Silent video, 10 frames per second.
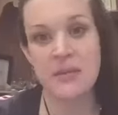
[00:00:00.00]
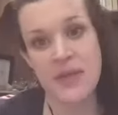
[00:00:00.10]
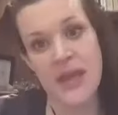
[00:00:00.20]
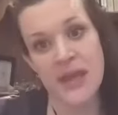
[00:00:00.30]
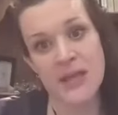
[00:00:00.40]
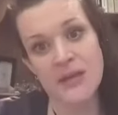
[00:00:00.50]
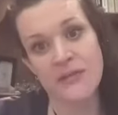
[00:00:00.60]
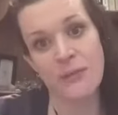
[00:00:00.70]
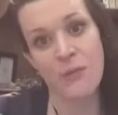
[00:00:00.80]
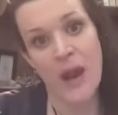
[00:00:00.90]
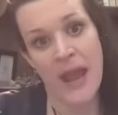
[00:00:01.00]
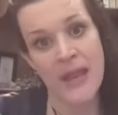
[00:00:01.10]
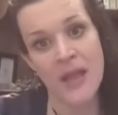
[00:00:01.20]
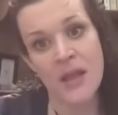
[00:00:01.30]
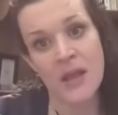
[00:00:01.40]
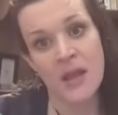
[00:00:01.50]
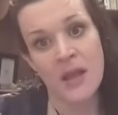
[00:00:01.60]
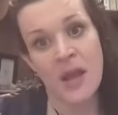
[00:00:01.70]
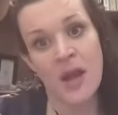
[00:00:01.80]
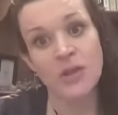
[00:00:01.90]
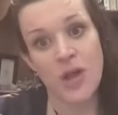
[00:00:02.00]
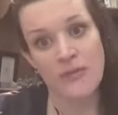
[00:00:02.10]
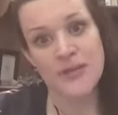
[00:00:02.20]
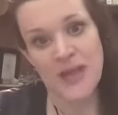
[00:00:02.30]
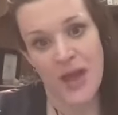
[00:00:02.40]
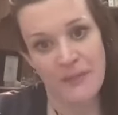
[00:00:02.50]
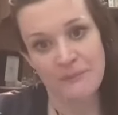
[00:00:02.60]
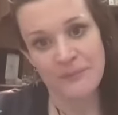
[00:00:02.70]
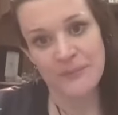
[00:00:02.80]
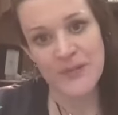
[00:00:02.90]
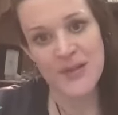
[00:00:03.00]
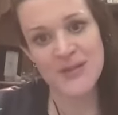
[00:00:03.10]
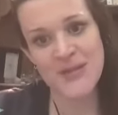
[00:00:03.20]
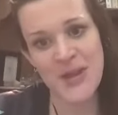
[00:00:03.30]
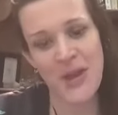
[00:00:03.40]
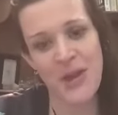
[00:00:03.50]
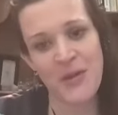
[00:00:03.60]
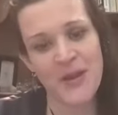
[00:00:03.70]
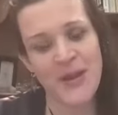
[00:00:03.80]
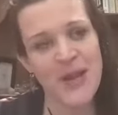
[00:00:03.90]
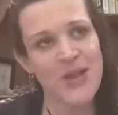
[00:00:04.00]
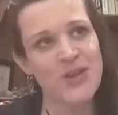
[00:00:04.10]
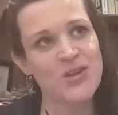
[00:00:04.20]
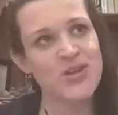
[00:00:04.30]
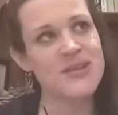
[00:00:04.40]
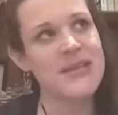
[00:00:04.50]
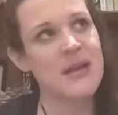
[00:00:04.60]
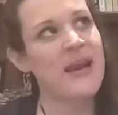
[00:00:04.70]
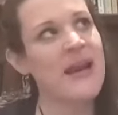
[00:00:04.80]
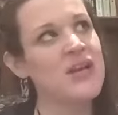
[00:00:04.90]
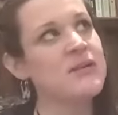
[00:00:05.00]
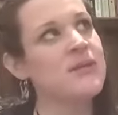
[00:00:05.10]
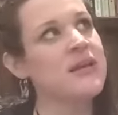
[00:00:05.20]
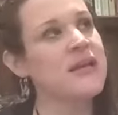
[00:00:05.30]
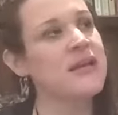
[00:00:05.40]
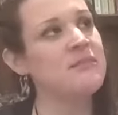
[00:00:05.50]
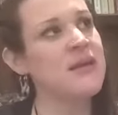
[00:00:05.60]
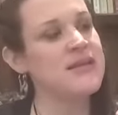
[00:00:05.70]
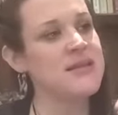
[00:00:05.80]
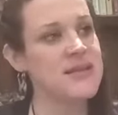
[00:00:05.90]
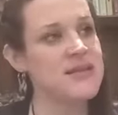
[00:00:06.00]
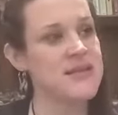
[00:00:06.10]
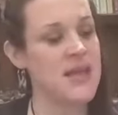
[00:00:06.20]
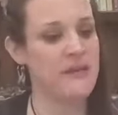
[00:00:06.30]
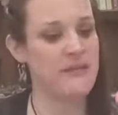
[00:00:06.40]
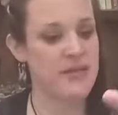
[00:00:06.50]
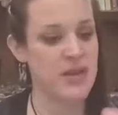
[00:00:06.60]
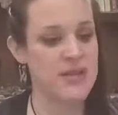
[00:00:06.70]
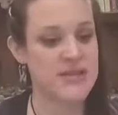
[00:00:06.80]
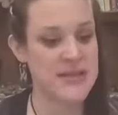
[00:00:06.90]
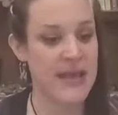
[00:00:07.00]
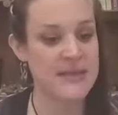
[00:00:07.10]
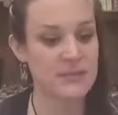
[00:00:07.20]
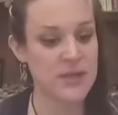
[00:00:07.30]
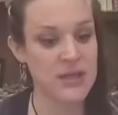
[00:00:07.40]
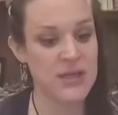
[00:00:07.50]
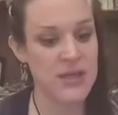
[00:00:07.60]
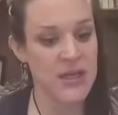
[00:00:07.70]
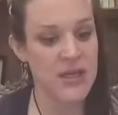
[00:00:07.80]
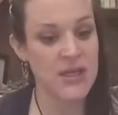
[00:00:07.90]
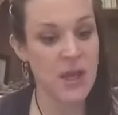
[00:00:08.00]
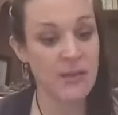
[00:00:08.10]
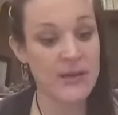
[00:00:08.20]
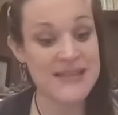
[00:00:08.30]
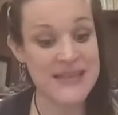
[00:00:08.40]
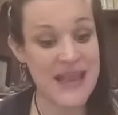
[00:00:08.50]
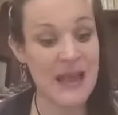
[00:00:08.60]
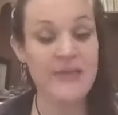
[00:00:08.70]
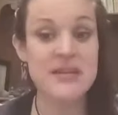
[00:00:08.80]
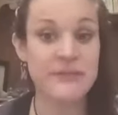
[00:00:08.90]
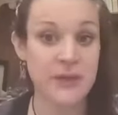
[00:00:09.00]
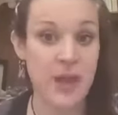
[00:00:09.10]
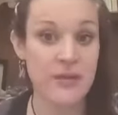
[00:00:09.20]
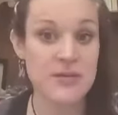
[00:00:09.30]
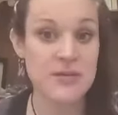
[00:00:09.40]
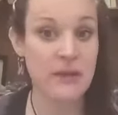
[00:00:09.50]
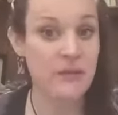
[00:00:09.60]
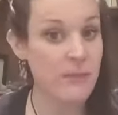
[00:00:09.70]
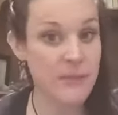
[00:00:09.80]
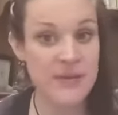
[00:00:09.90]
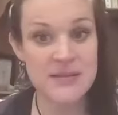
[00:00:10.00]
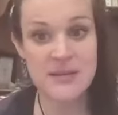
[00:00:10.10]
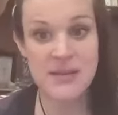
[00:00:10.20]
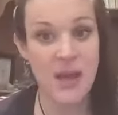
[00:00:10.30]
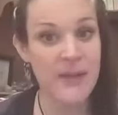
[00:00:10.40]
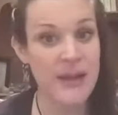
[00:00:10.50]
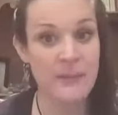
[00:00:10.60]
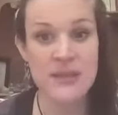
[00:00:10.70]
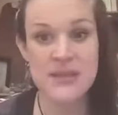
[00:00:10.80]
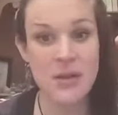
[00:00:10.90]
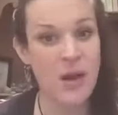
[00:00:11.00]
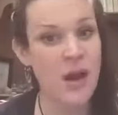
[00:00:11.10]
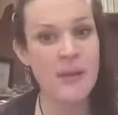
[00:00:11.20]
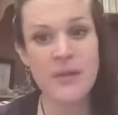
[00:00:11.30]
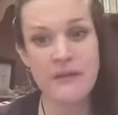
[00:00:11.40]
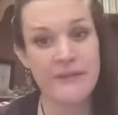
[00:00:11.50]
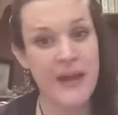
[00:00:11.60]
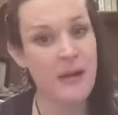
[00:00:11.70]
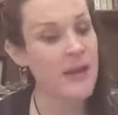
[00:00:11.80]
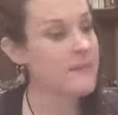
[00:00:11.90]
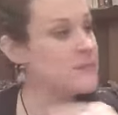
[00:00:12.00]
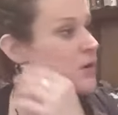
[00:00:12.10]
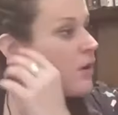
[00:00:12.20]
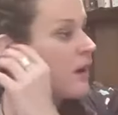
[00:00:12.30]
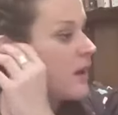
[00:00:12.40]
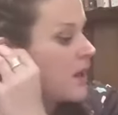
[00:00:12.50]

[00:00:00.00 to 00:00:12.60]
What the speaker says: thing in a different way a lot of the time. So you're just saying, well, actually, I'm going to commit to this thing for 30 days. I'm going to see how this floats. I've got my business going, and there's no harm, no foul. I'm not